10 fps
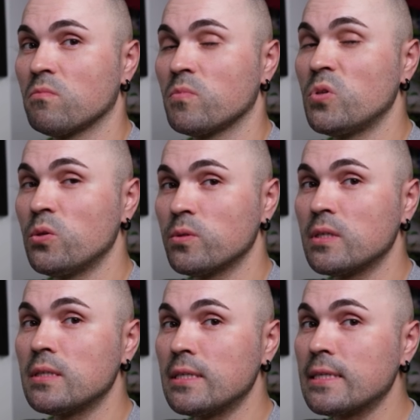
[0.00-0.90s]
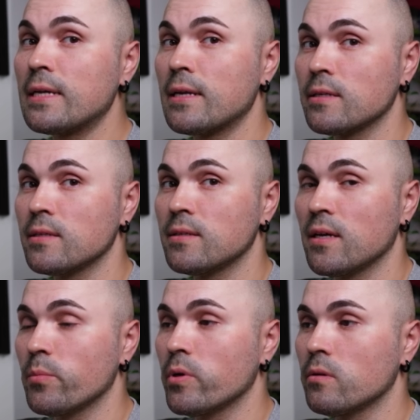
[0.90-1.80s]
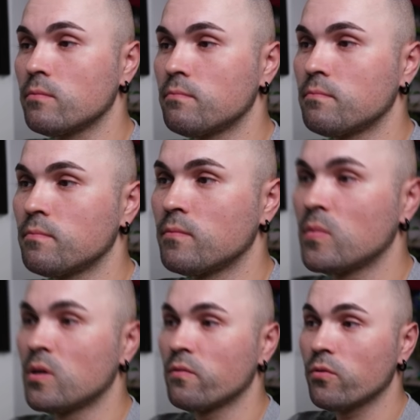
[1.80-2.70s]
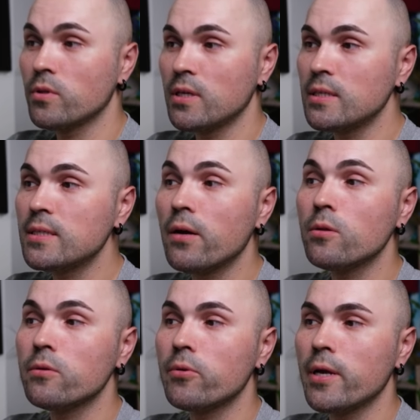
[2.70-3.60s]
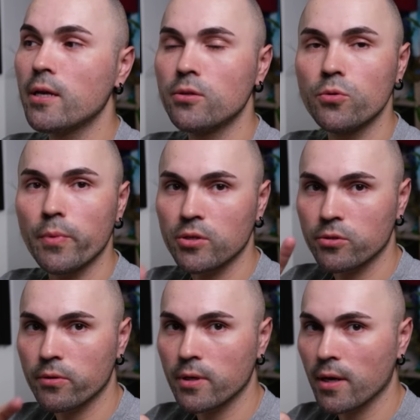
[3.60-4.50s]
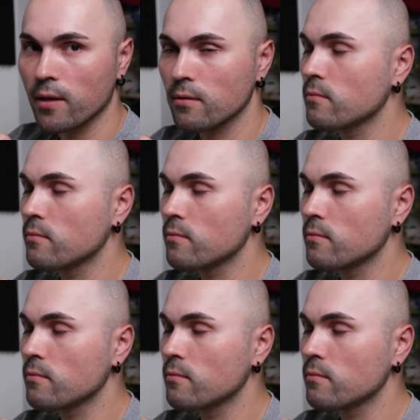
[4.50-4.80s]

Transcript: using disconnected table. For this, I'll create new measure again.